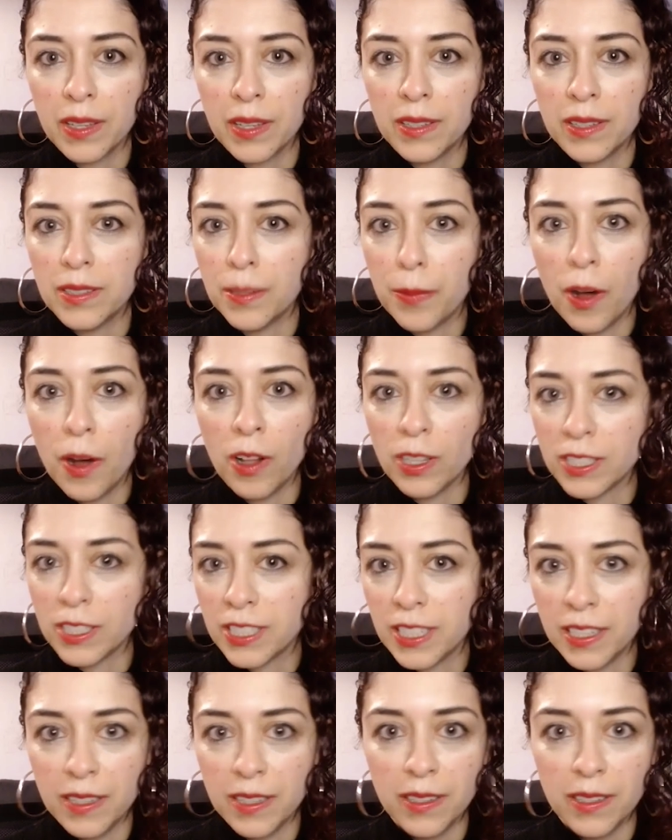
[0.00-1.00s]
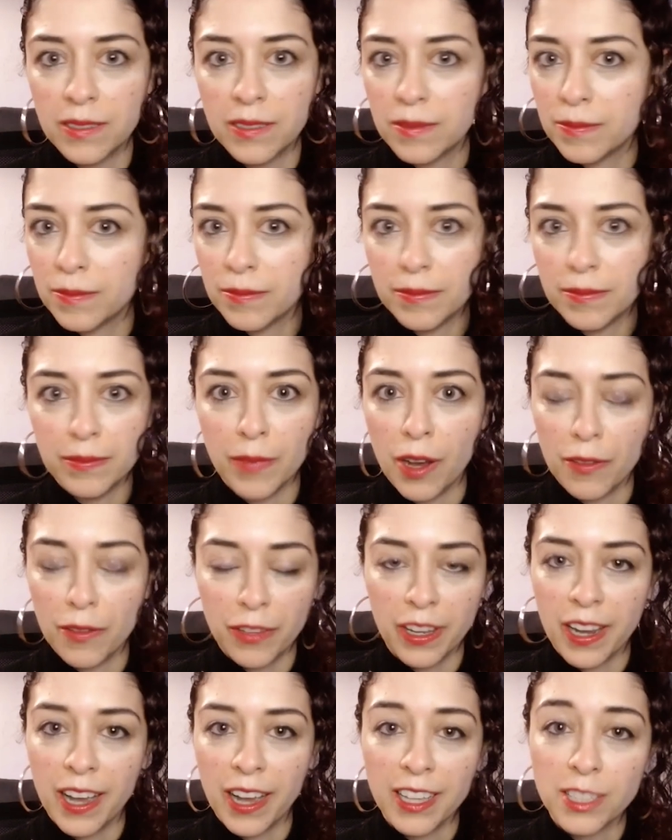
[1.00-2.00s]
Neapolitan
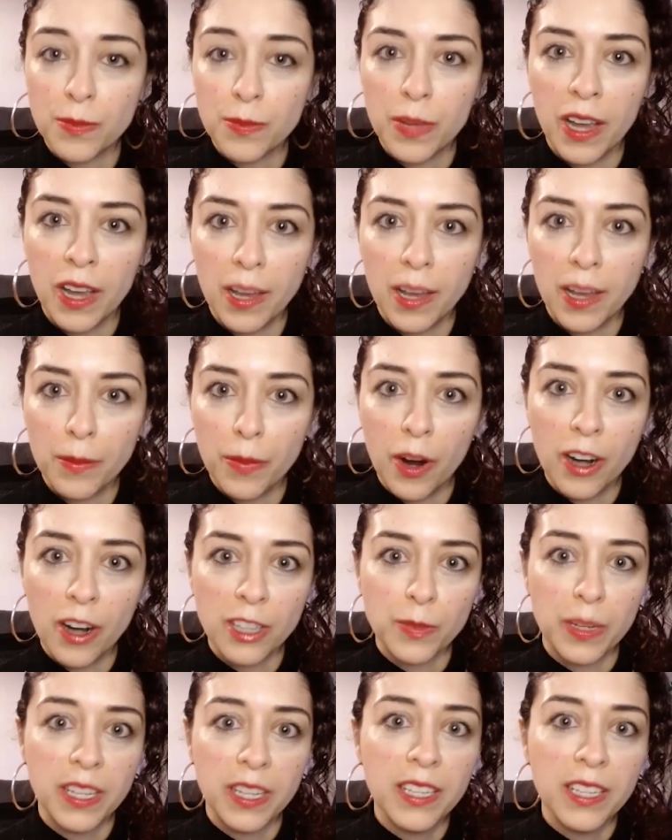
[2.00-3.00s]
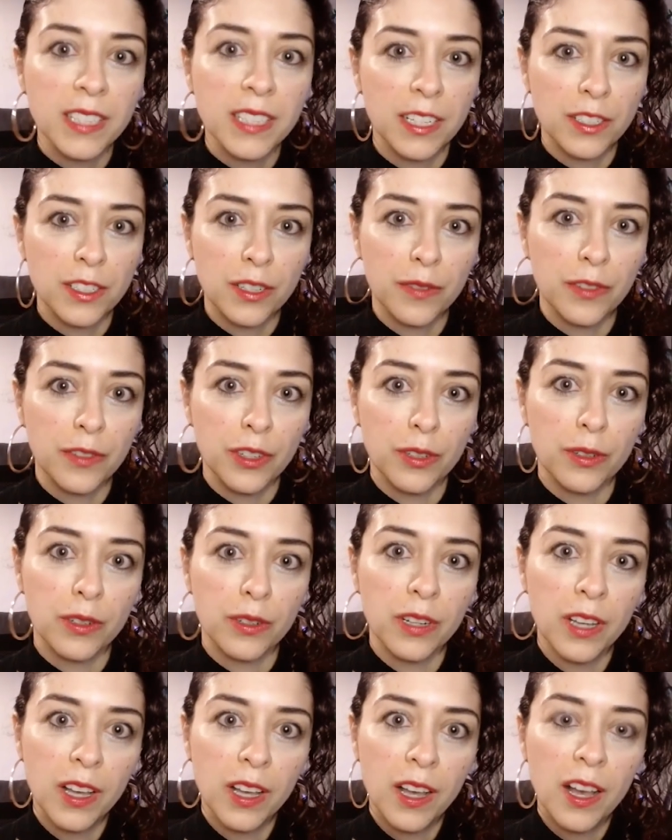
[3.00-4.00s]
mafia guys behind bars. But he's interviewed
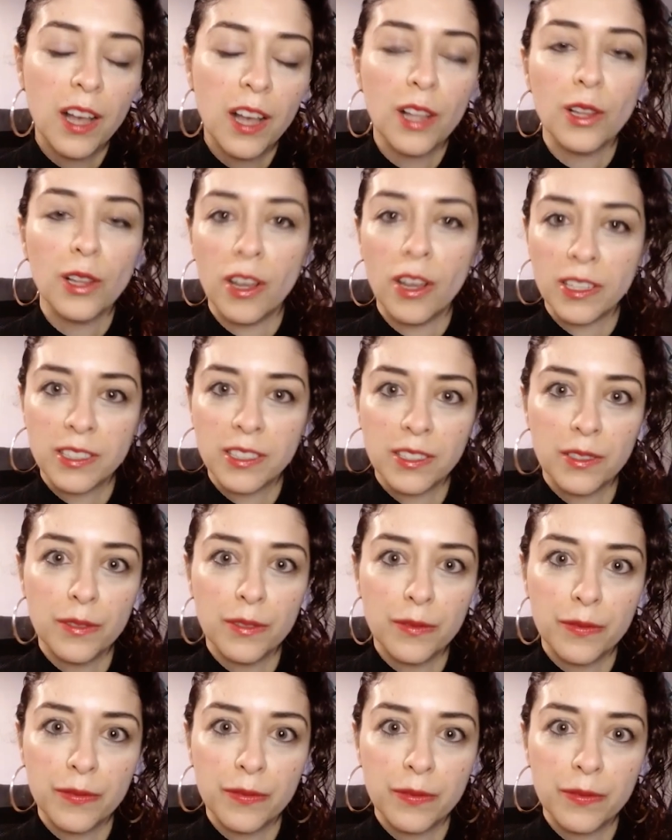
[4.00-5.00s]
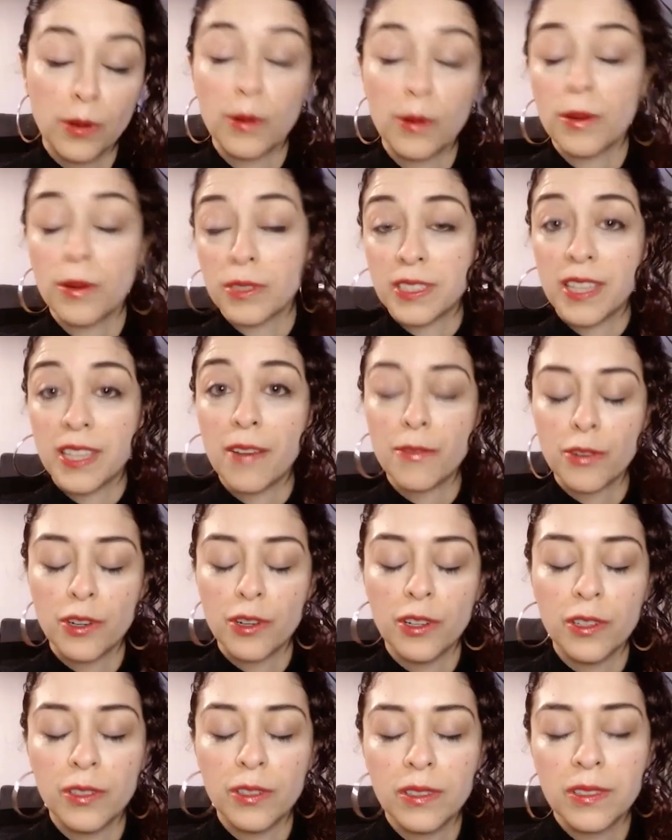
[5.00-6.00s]
lots of or
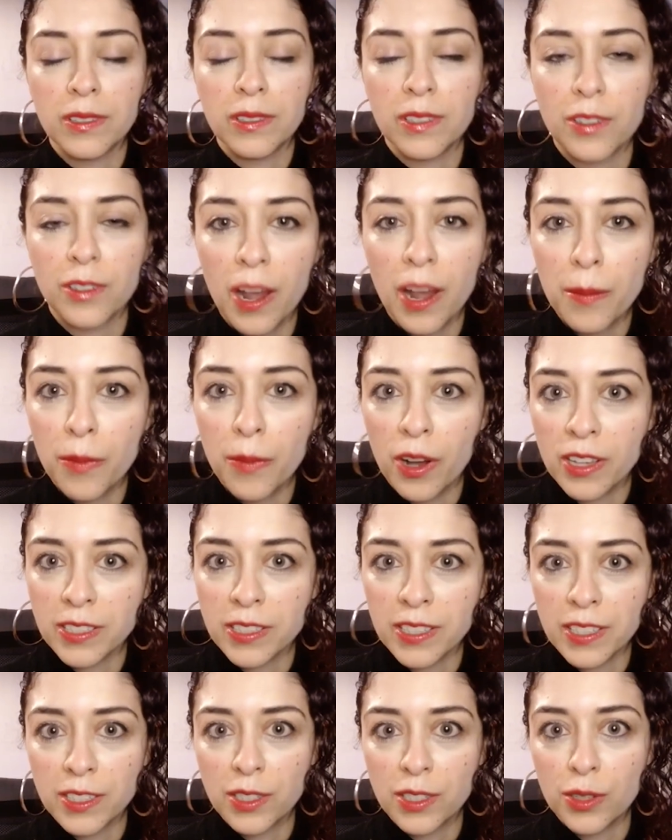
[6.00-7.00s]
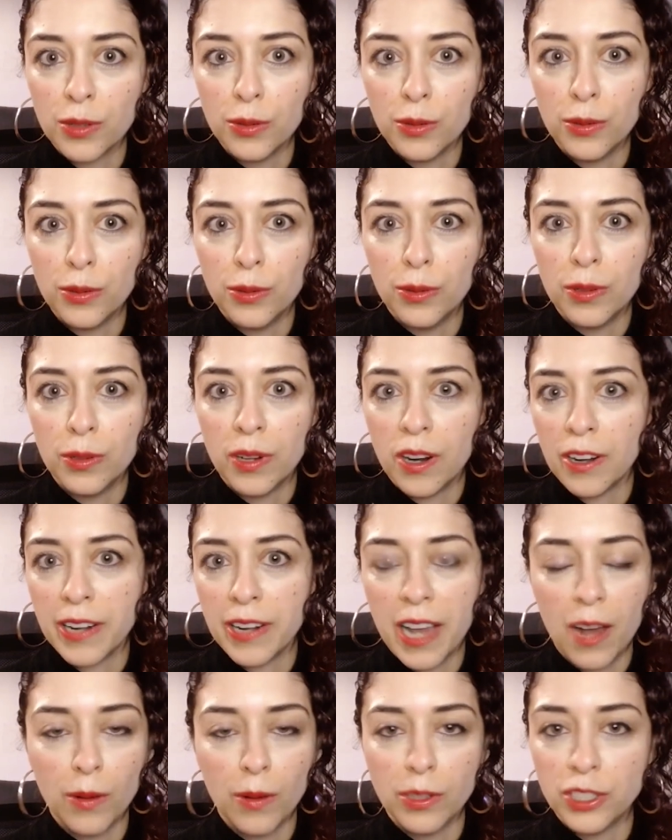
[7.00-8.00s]
several crime bosses who are
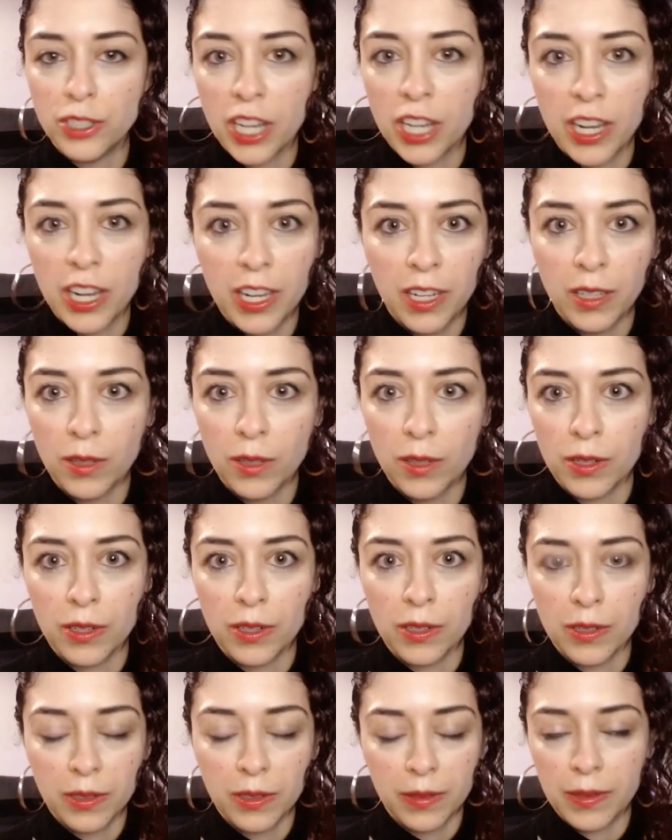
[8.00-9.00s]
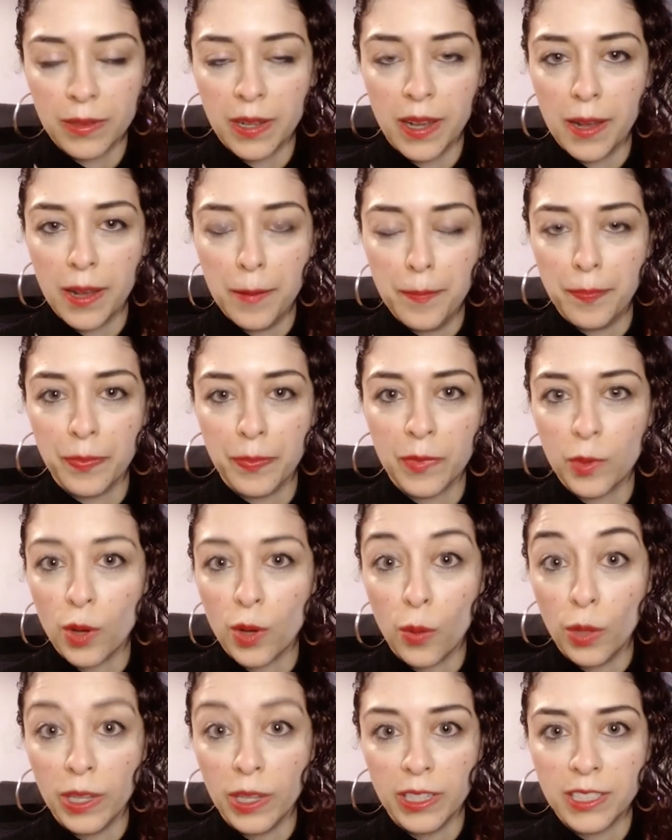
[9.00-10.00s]
now in jail or who
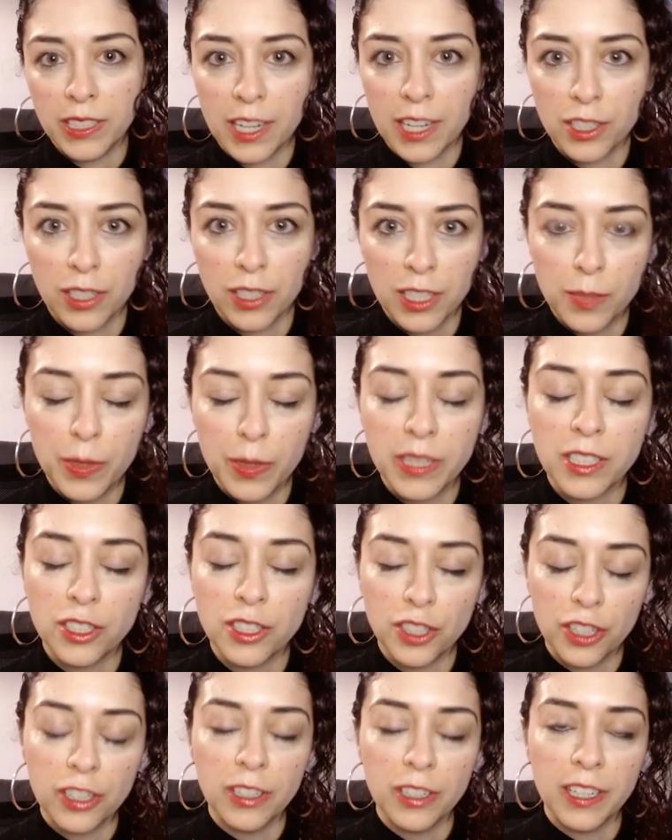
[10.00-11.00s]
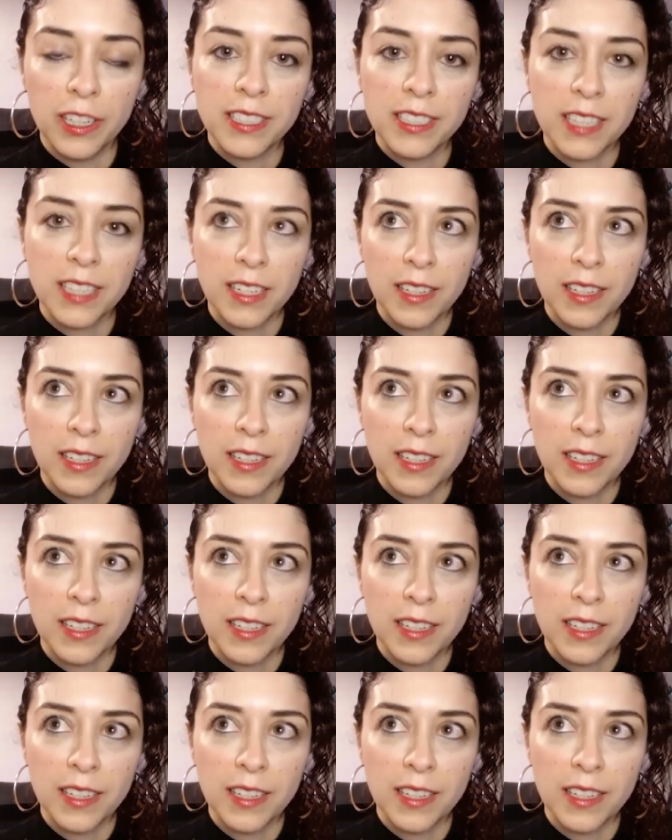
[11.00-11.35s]
are willing to actually speak to journalists.